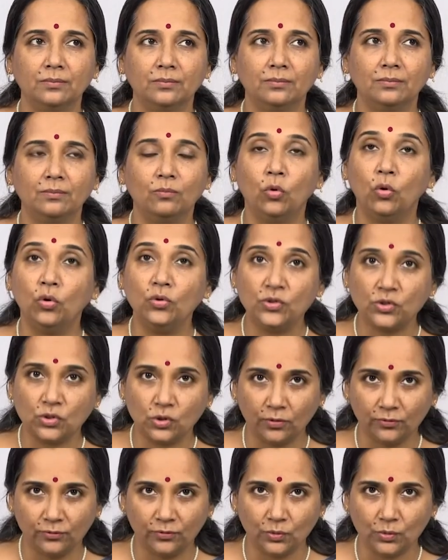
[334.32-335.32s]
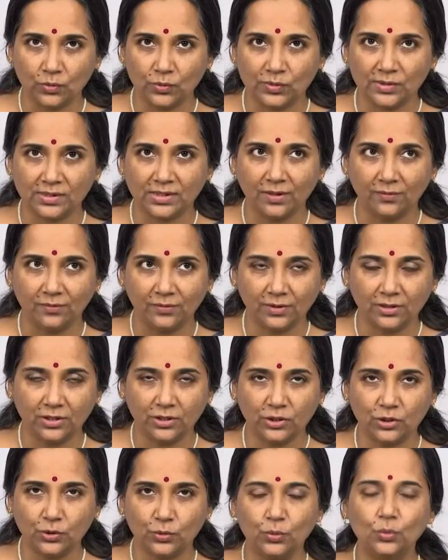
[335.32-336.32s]
most of those
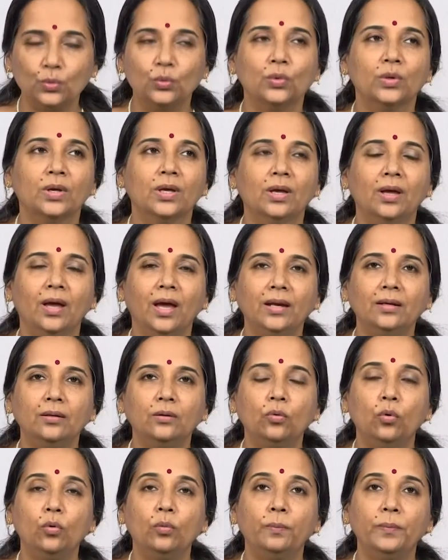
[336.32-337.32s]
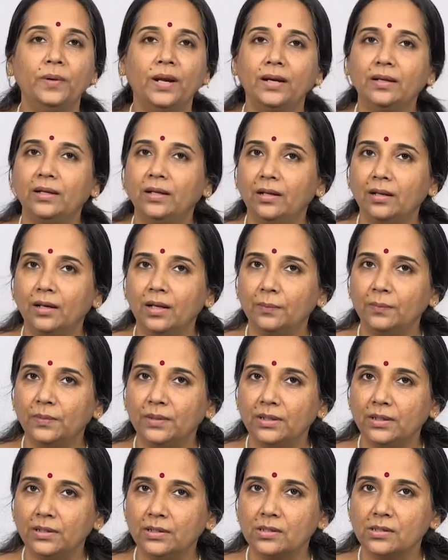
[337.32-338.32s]
72 had no practical
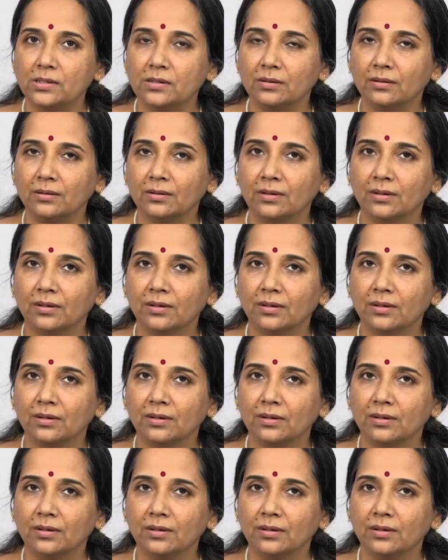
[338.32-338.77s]
application.